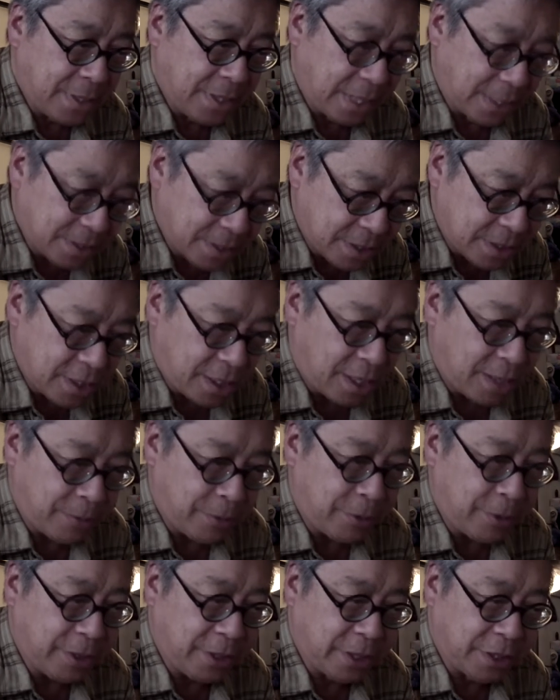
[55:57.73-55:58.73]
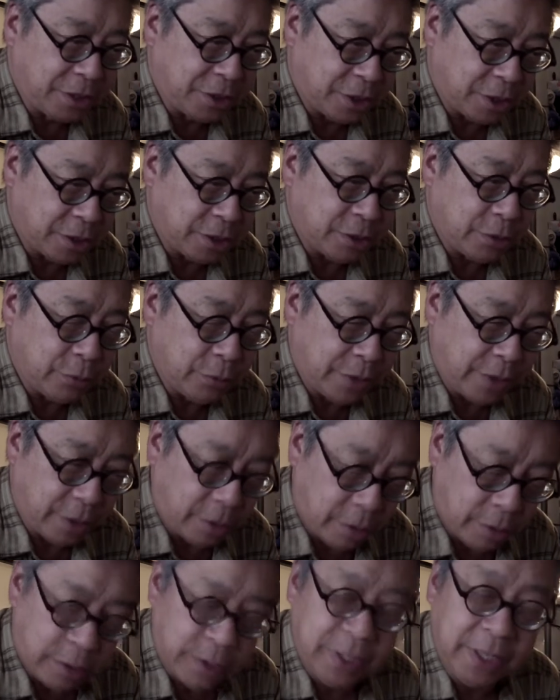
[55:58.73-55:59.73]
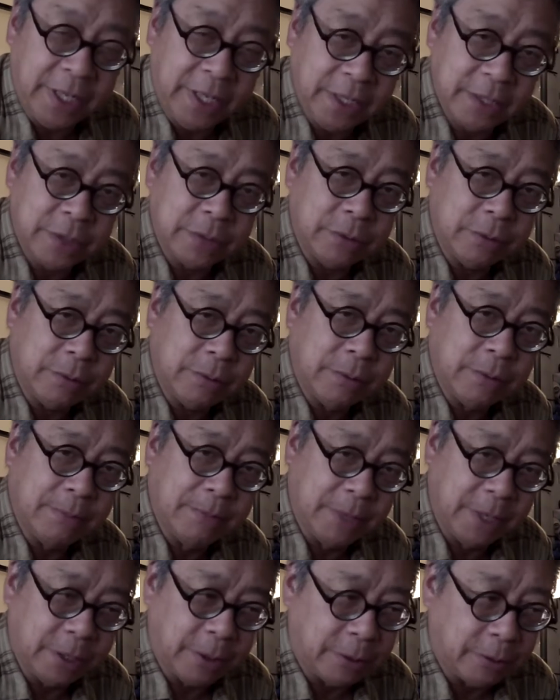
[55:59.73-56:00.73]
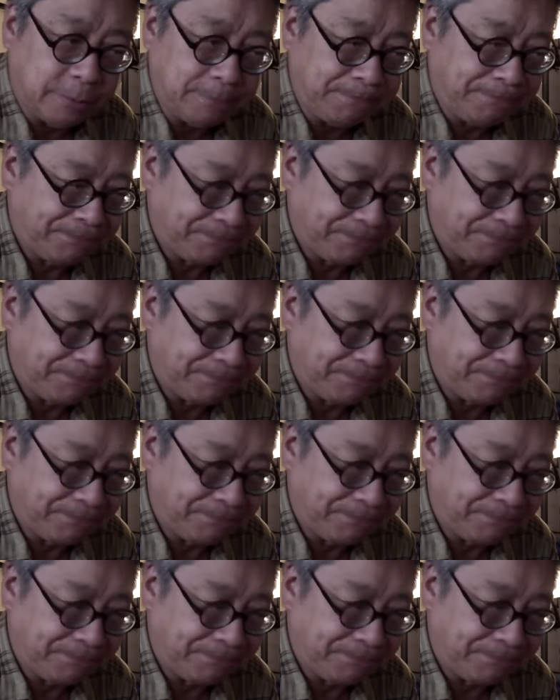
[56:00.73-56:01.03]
densitometer in conjunction with an on easel meter